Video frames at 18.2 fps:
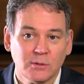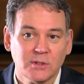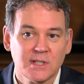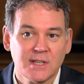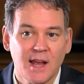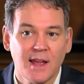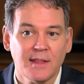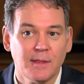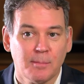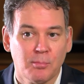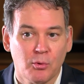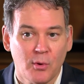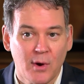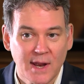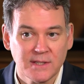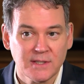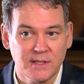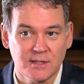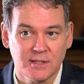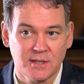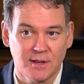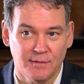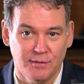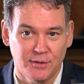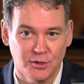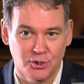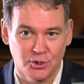Outside the
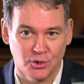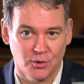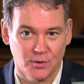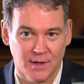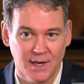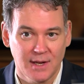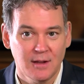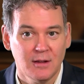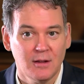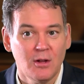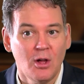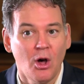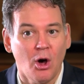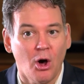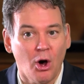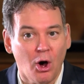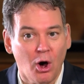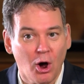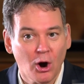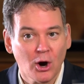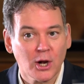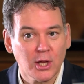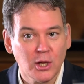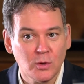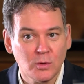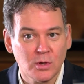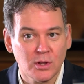presence of the jury,
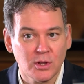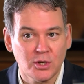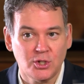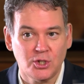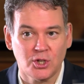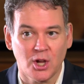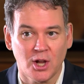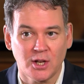argue to the